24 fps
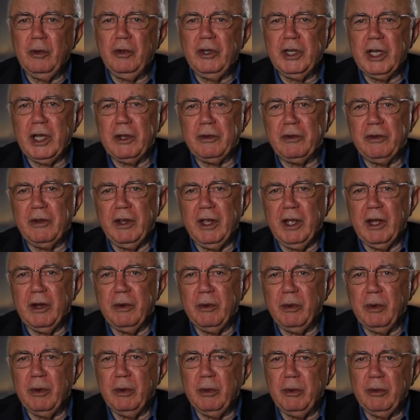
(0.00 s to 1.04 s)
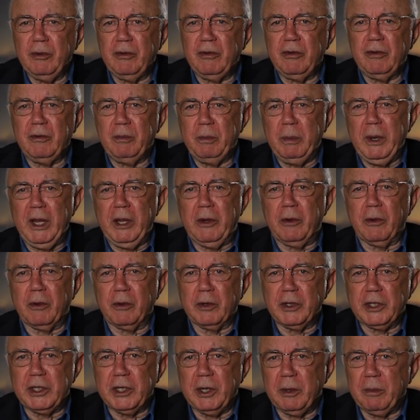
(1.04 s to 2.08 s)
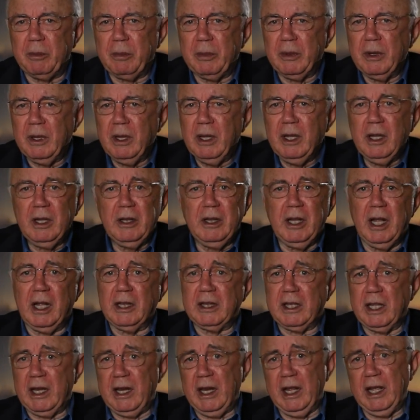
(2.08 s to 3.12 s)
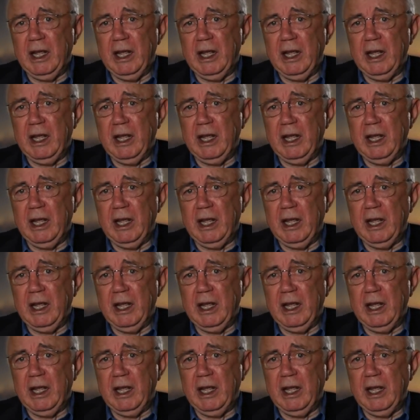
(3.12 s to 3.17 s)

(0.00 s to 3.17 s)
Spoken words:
Jesse Unruh's speakership. Not that